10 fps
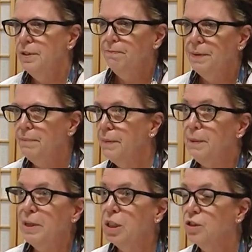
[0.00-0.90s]
be
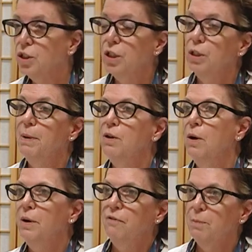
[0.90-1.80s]
maybe concerned about
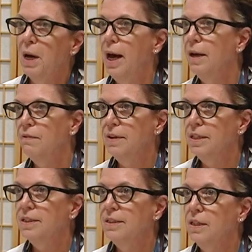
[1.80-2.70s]
going from a high
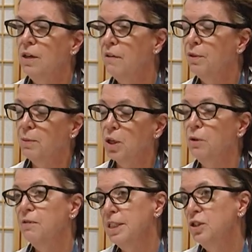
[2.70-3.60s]
risk, from a low
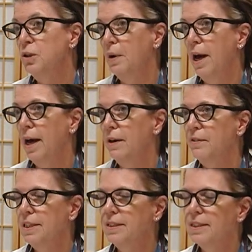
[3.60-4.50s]
risk to a high
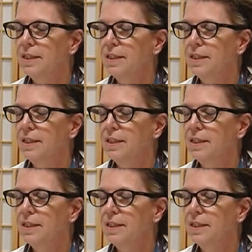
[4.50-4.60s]
risk. That's